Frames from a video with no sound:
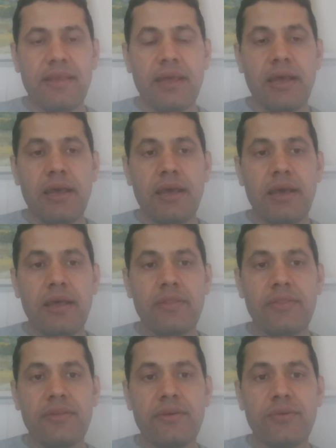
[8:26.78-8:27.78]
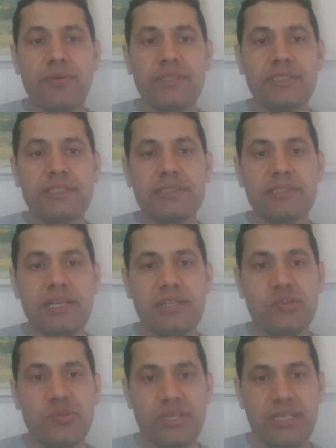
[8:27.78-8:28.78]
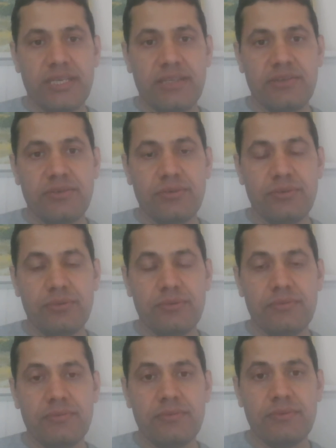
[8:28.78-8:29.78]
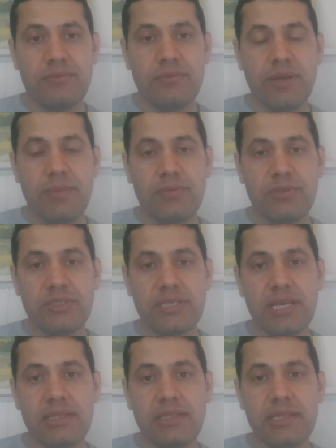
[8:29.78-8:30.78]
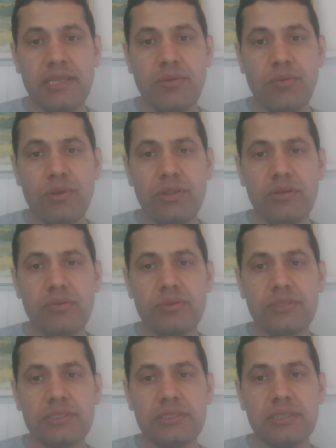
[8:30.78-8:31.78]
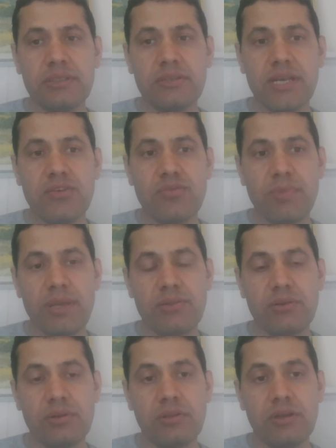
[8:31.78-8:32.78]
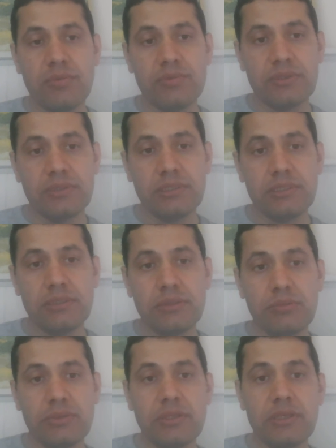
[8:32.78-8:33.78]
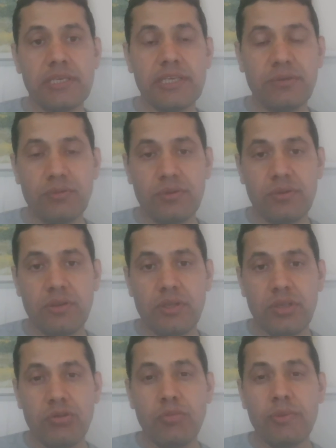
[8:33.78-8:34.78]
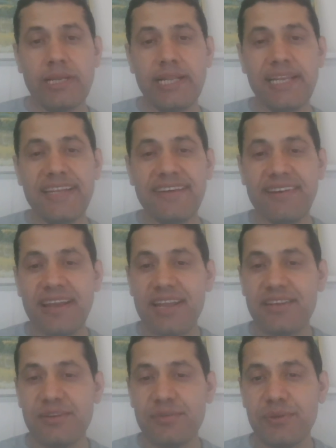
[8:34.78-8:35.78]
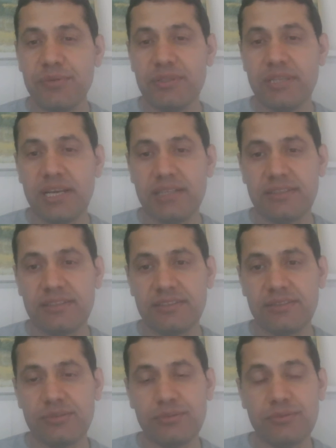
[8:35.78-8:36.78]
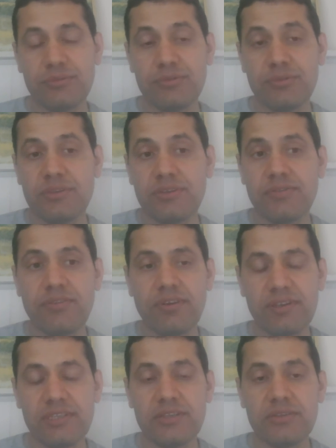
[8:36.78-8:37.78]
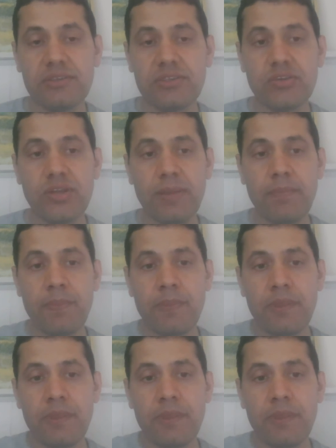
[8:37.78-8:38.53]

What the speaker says: The questions are tricky, so you have to scan the keyword in the questions and try to match all the options with the keyword. You will be clear right away with the answers, so do not fall into the trap.